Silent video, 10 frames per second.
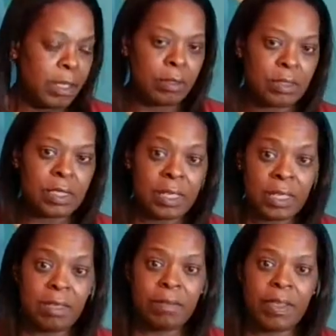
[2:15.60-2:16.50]

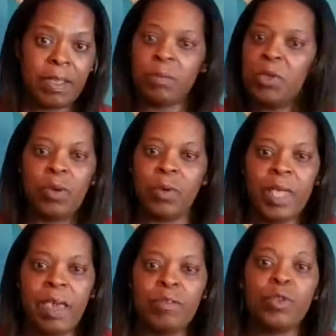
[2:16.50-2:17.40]
sleeve hem. You don't
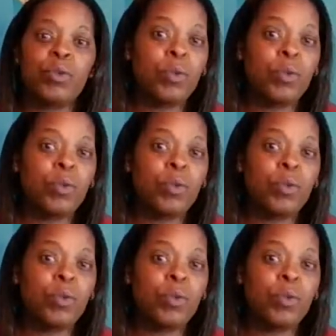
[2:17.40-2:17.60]
have to.